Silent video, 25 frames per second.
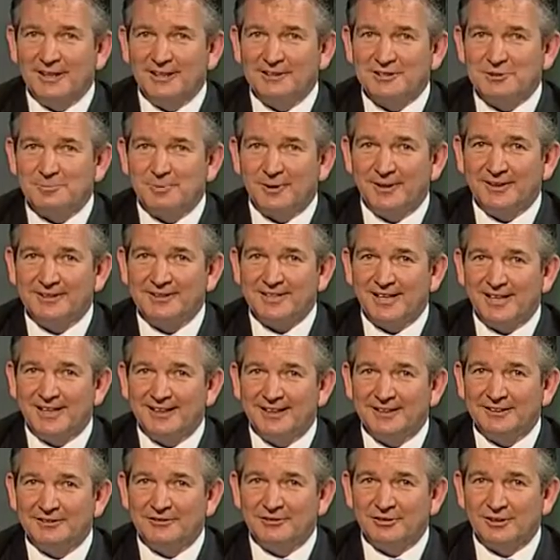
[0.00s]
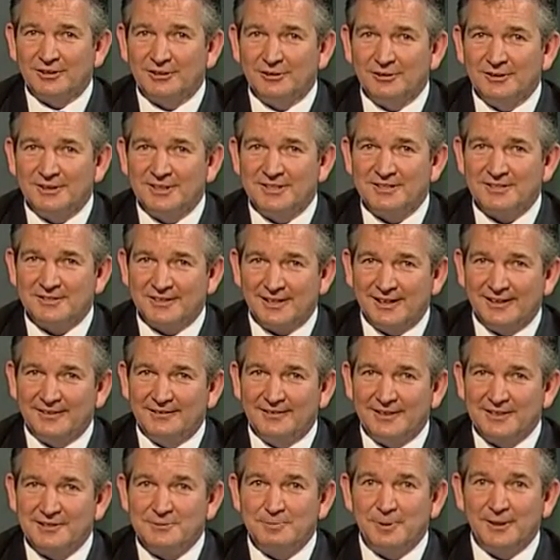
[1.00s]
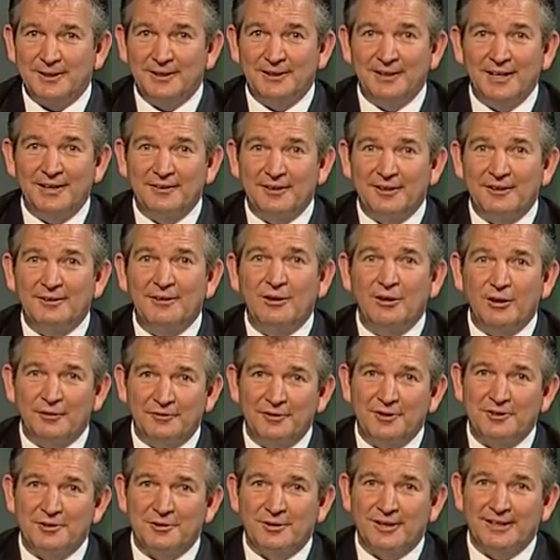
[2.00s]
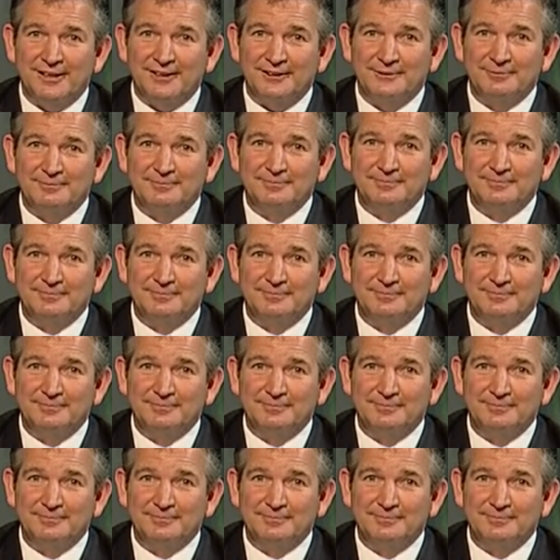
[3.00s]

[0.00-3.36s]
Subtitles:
that is Brent Taylor, Trelawney stud. That's been another Off the Track.